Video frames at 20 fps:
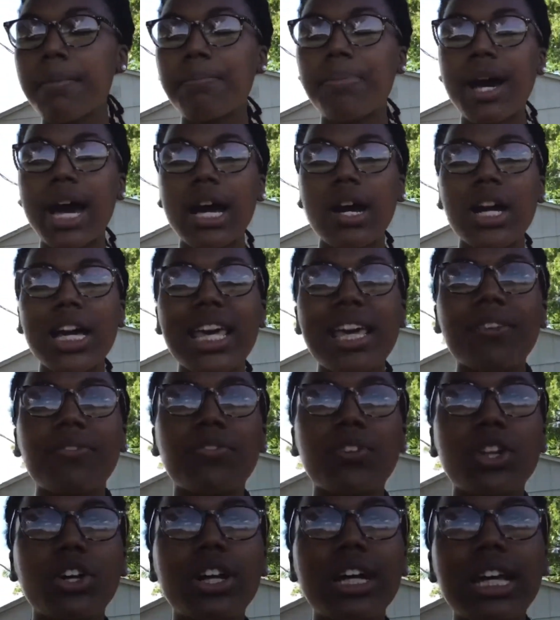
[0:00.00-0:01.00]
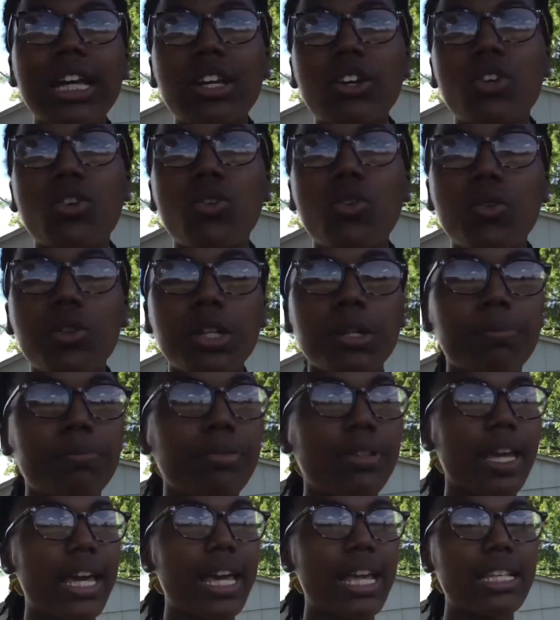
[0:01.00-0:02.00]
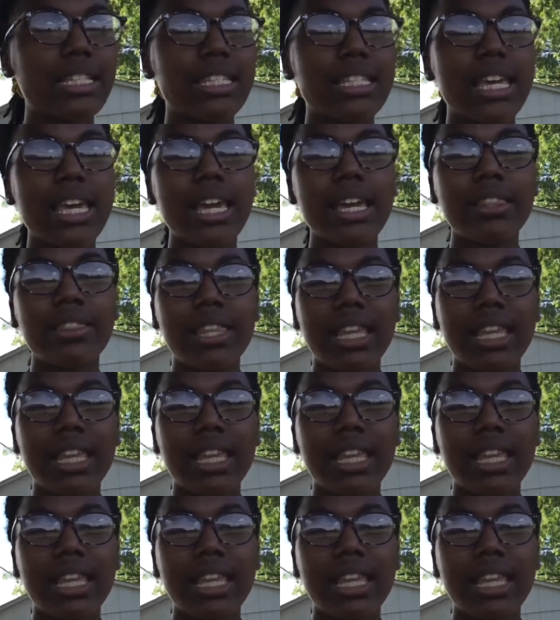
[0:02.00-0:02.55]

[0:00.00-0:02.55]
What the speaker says: But if you're in a cooler place and the